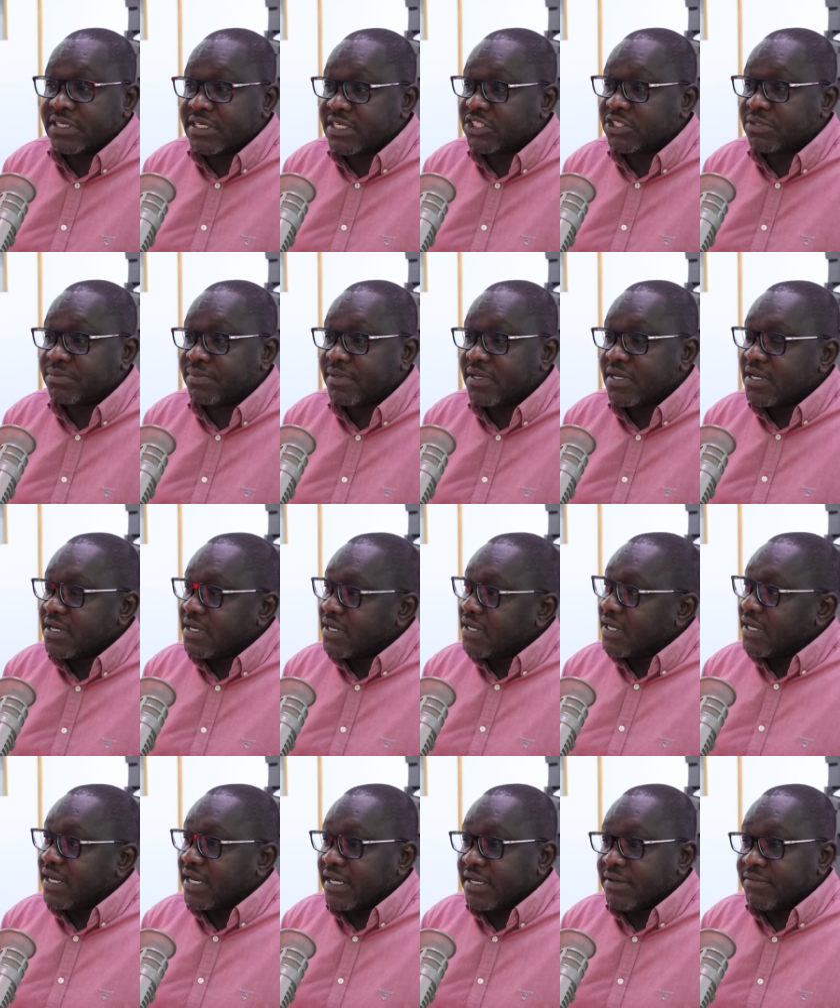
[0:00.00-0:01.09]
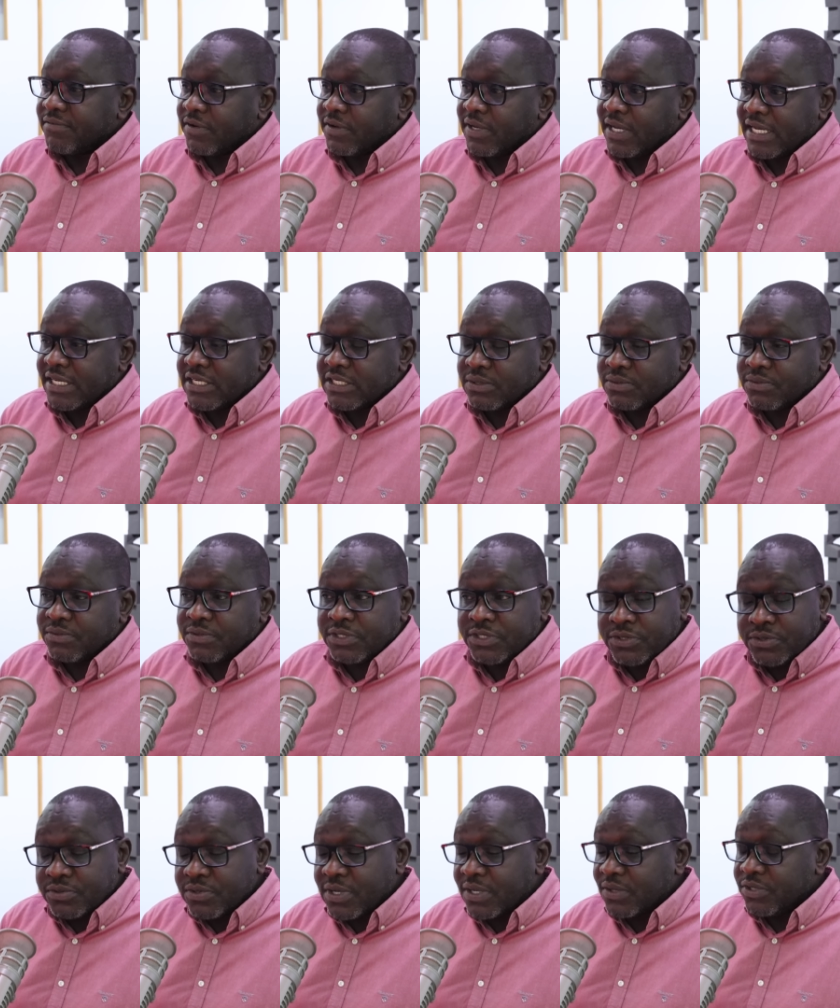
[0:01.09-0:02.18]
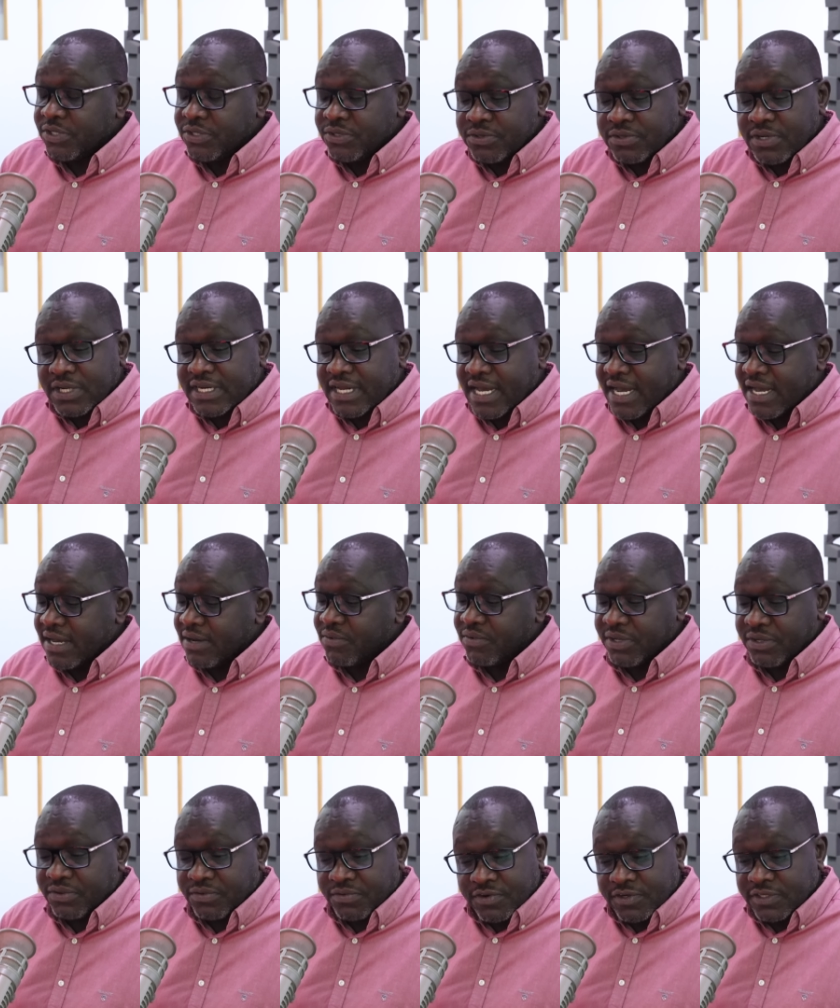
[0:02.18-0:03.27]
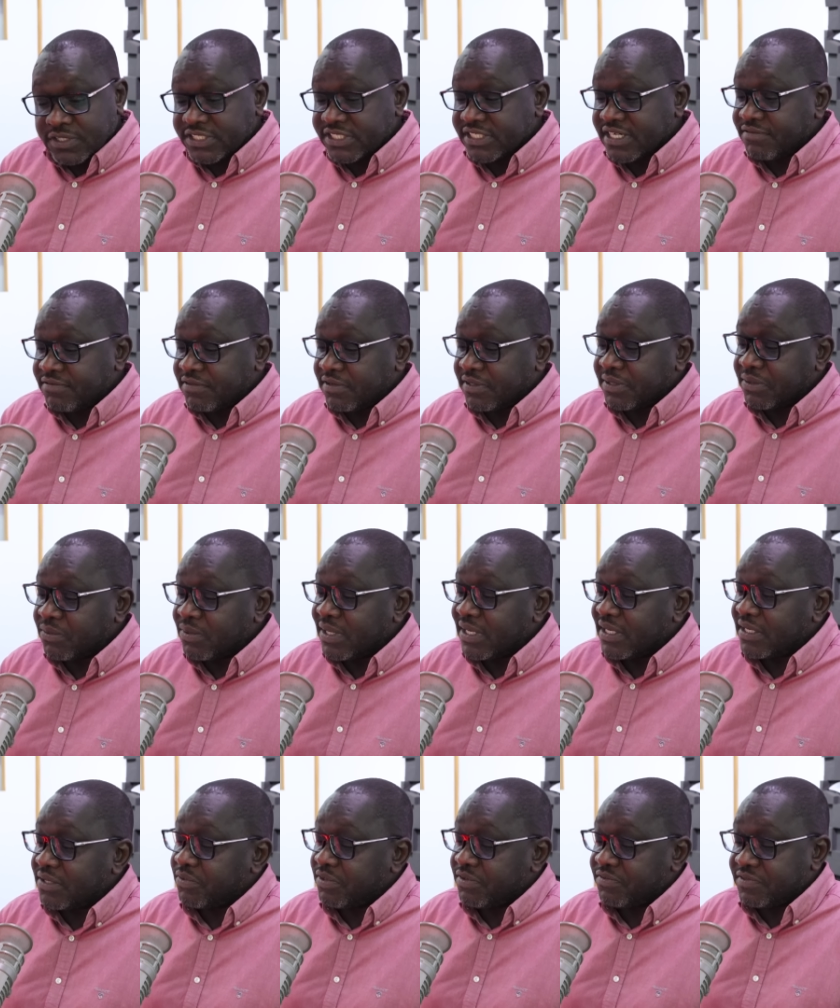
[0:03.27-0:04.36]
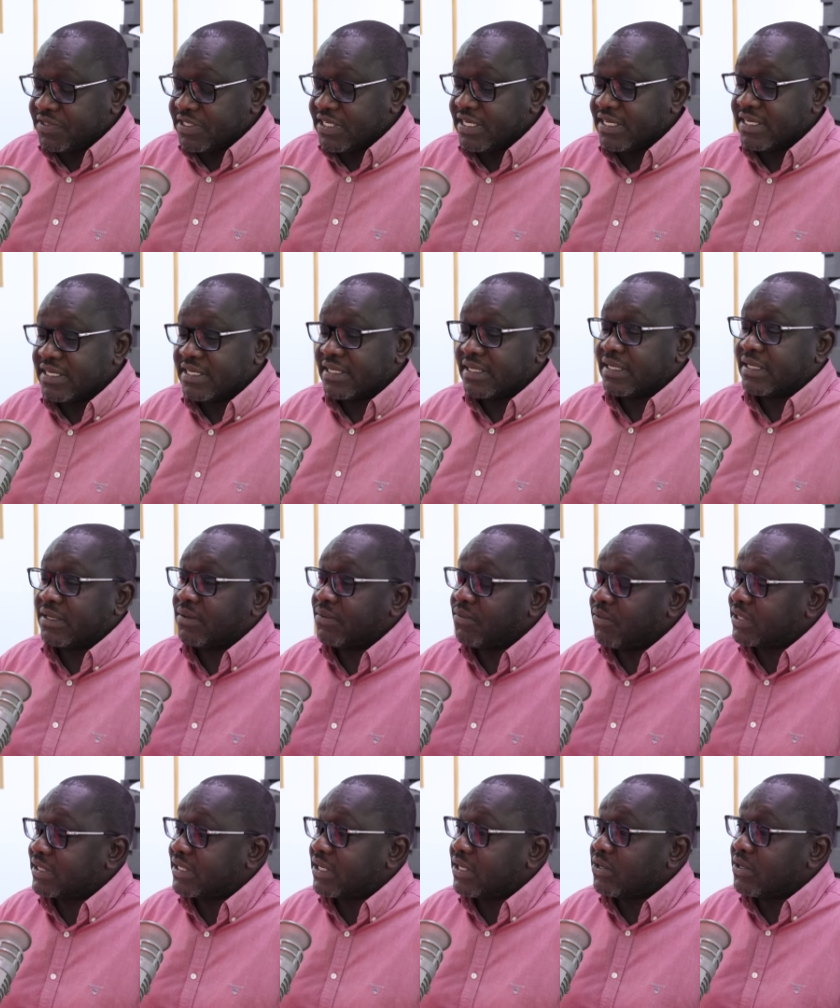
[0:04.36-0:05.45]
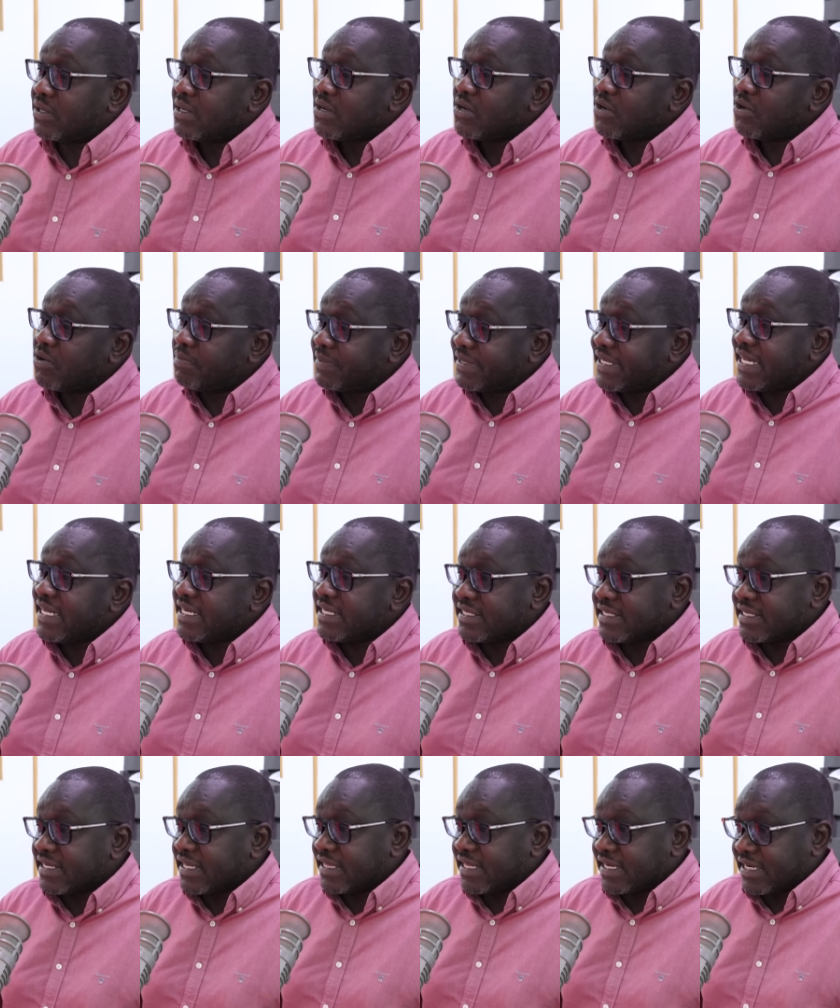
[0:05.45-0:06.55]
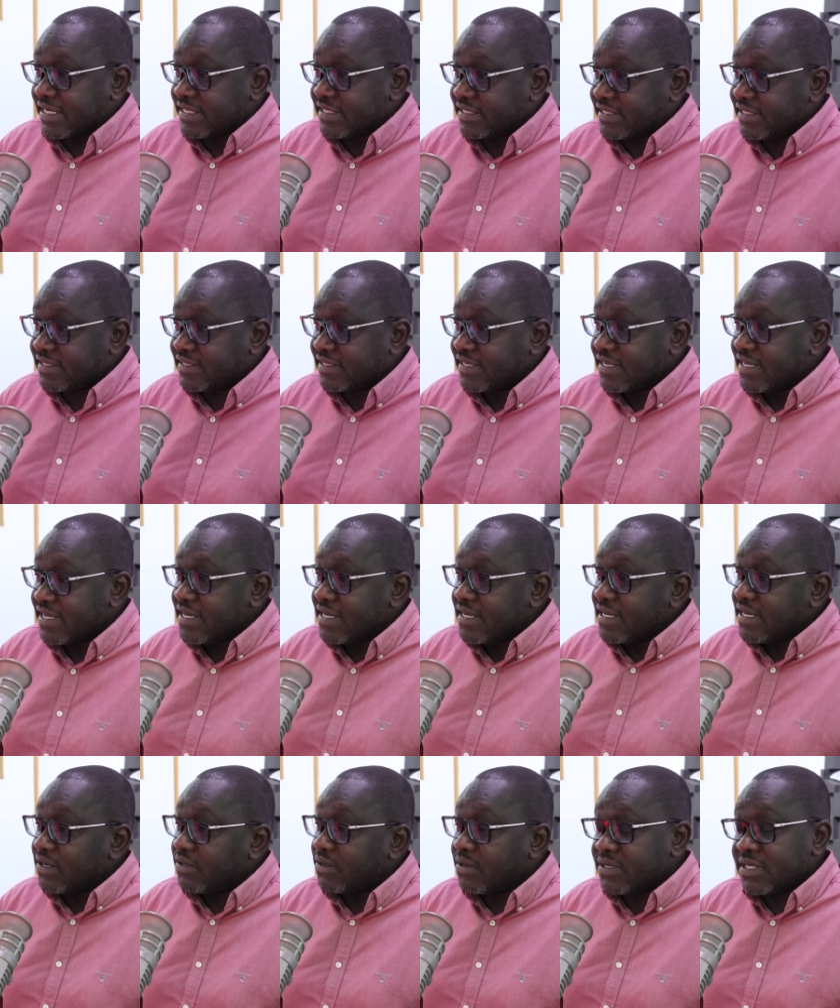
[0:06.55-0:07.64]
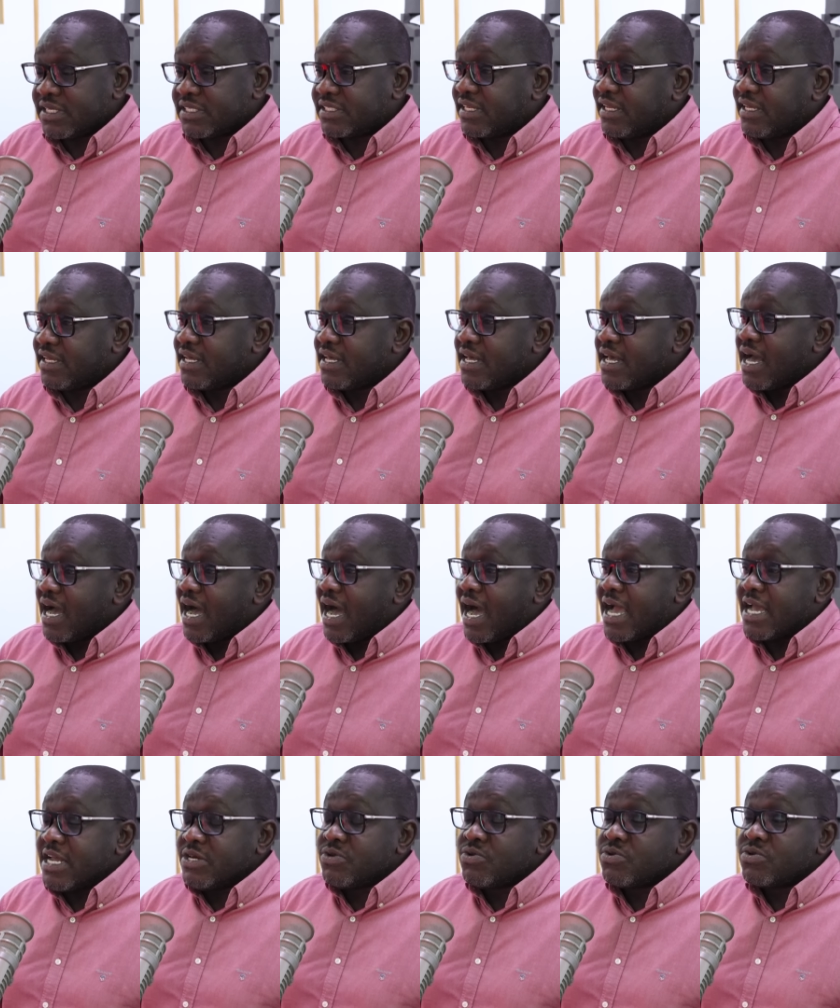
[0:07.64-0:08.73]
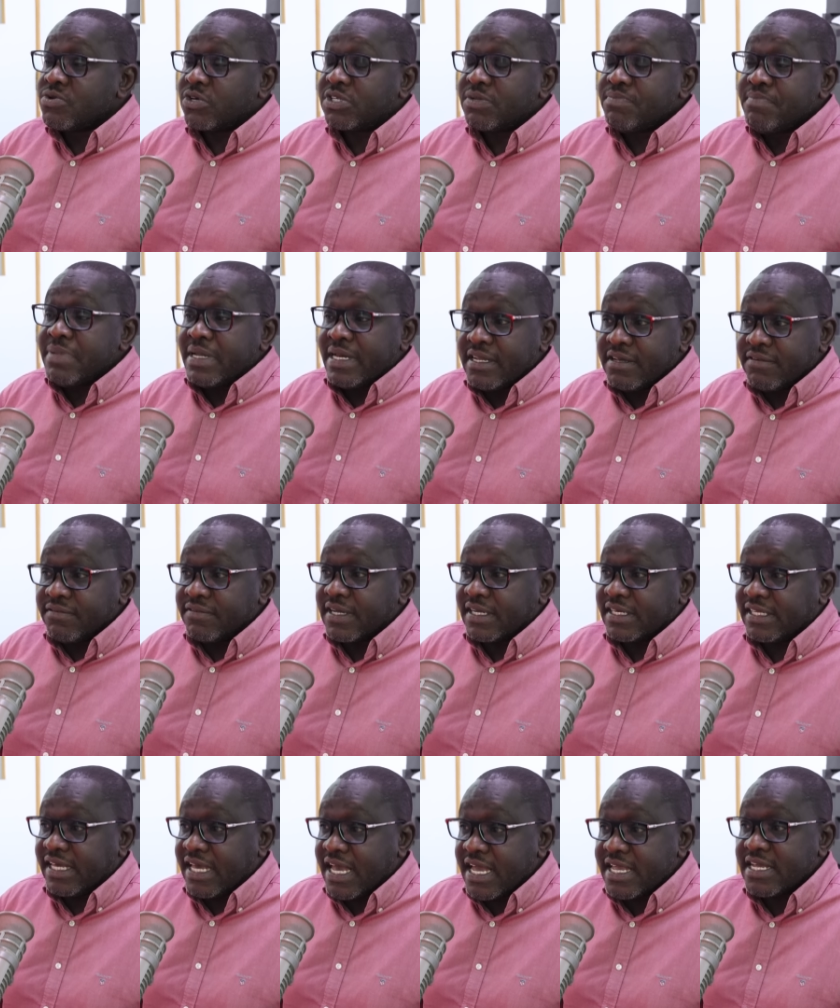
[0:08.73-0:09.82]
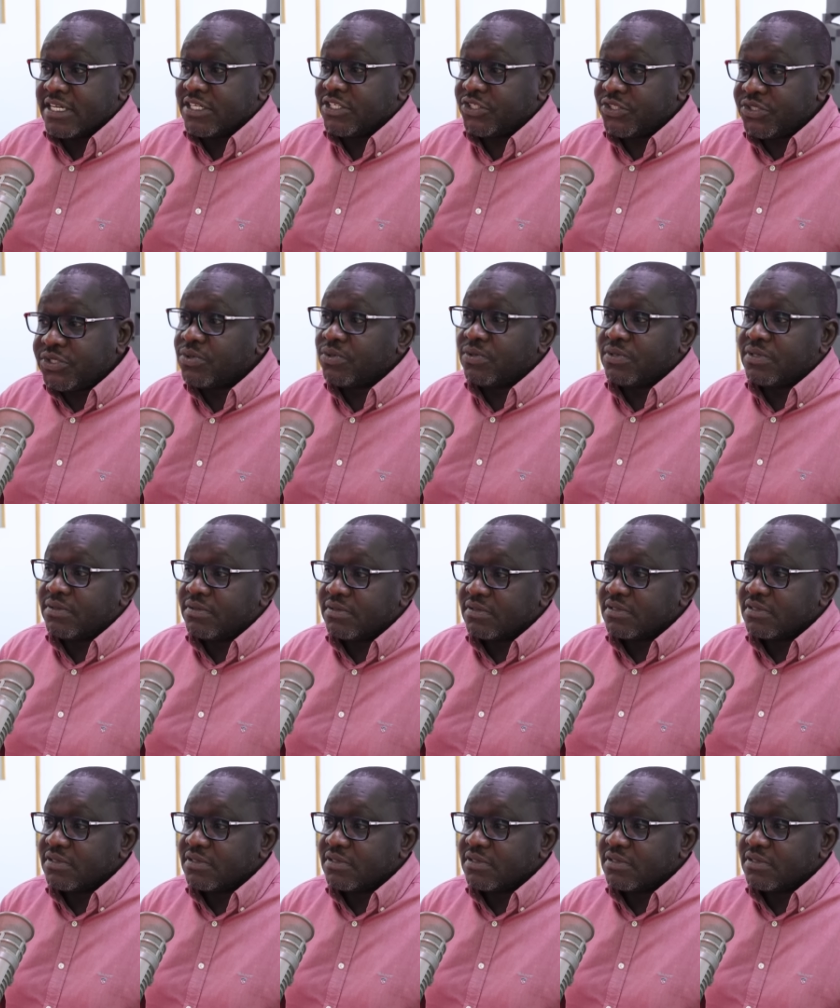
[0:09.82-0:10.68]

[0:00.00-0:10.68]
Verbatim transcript: leadership. I, I, you you and I we all traveled the world. We've seen uh, what obtains in other countries. Honestly, I do not believe that Kenya should